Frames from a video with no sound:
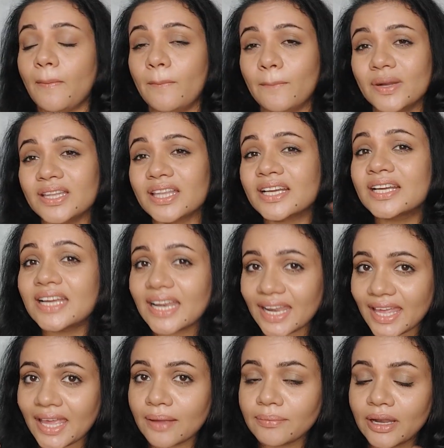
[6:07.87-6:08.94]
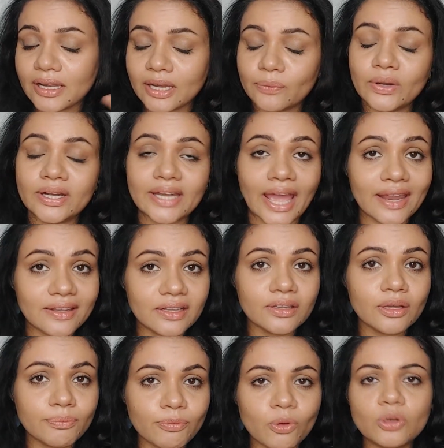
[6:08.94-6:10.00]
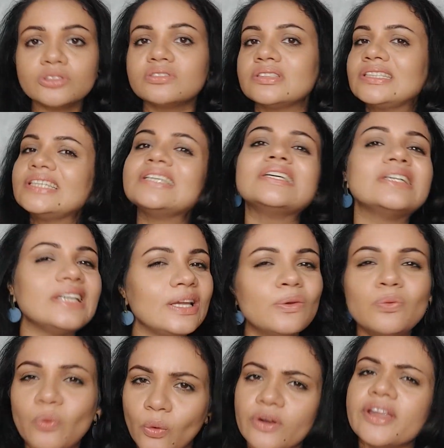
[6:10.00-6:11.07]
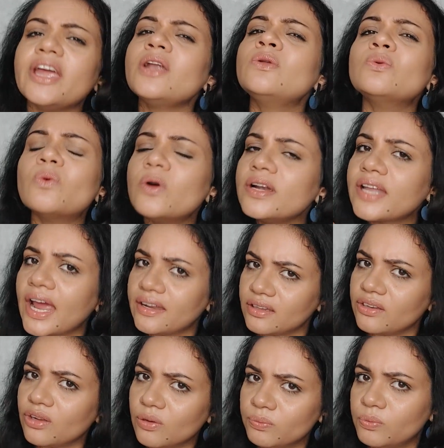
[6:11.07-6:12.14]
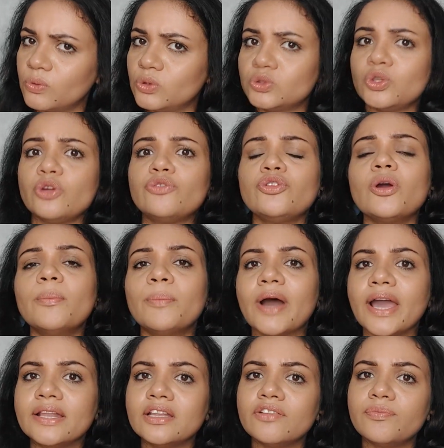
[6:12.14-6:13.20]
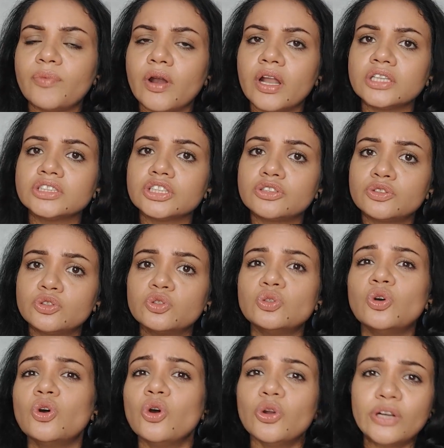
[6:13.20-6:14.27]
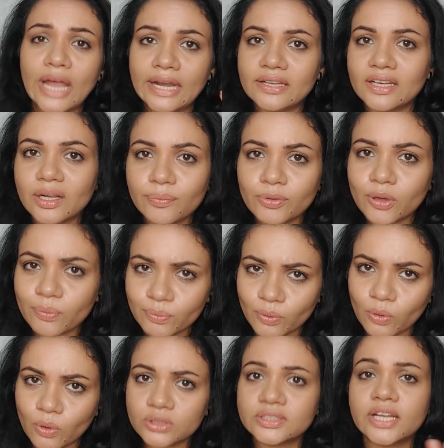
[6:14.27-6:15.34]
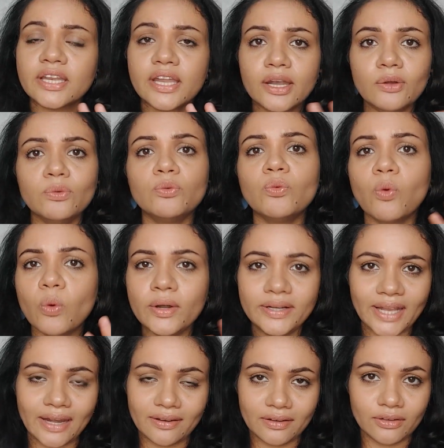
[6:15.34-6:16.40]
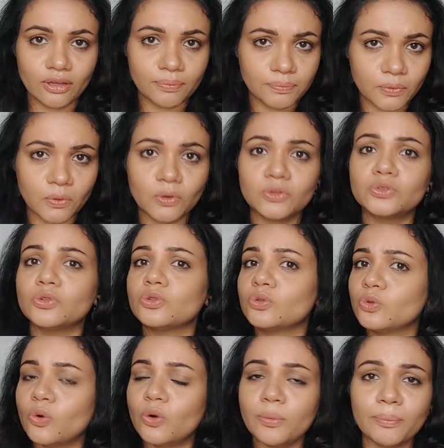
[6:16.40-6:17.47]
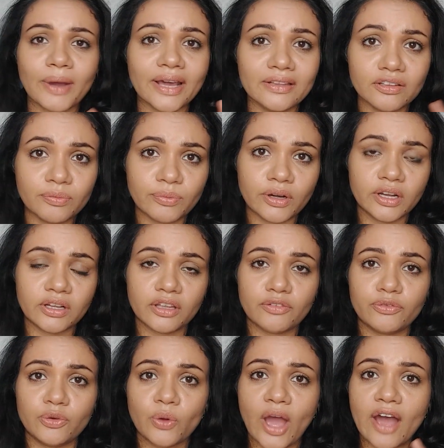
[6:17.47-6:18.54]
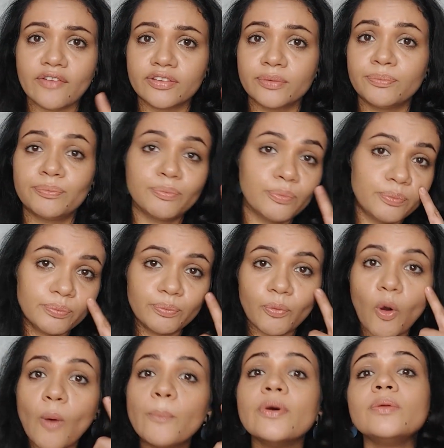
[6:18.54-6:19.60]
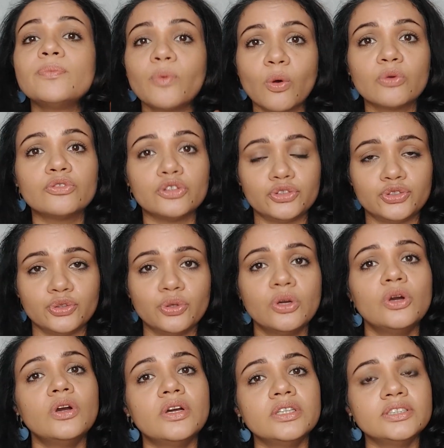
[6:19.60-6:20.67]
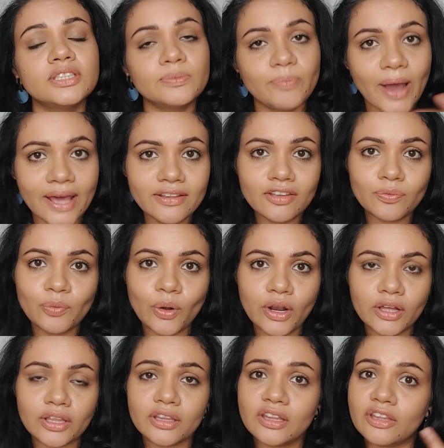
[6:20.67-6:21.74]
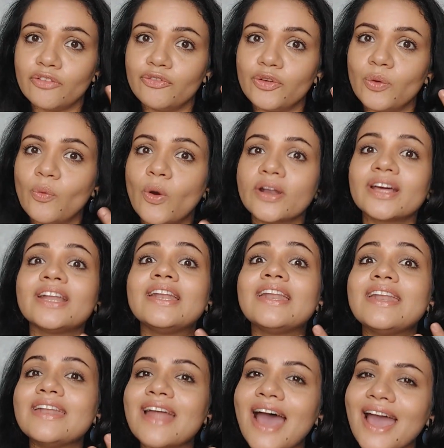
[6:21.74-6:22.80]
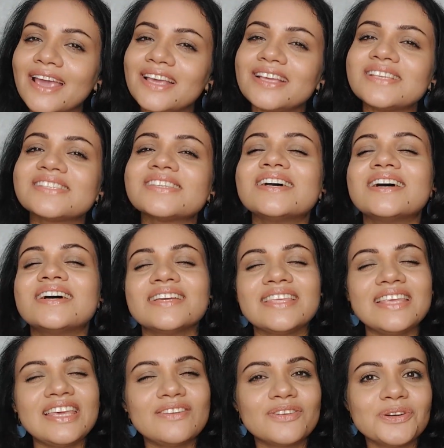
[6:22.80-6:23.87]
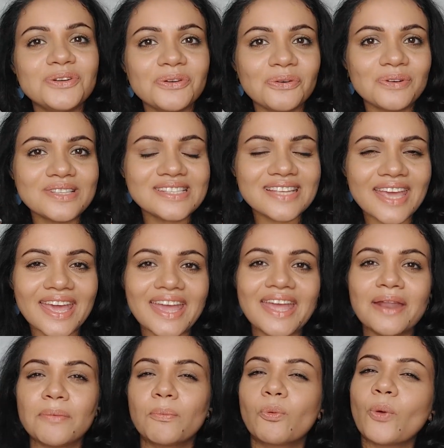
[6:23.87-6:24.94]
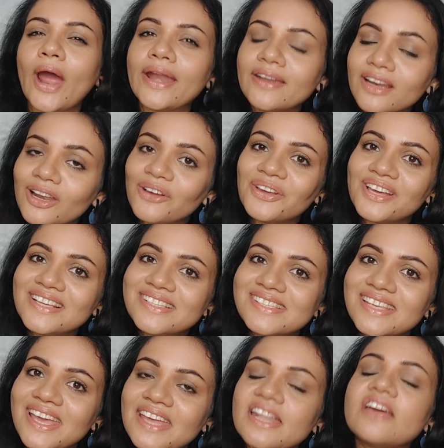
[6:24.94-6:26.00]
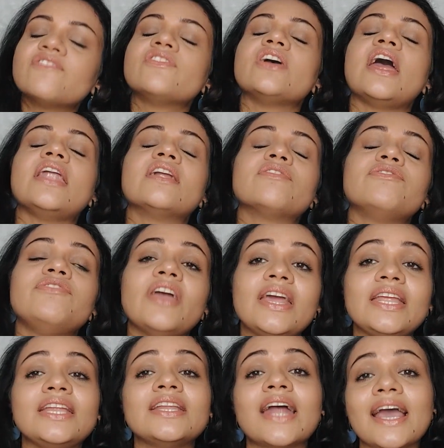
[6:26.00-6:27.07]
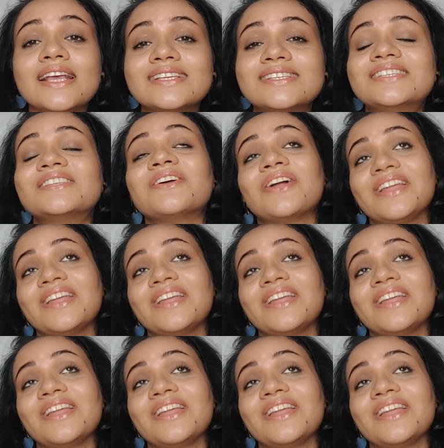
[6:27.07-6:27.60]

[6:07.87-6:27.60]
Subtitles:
But the claim that it will tighten the pores, it won't. It won't tighten your pores. So if you're buying this product just to tighten up your pores, then it won't tighten your pores. So don't buy this product if you have some open pores issue. Just buy this product if you want a nice even toned skin, brighter looking skin, and a very nice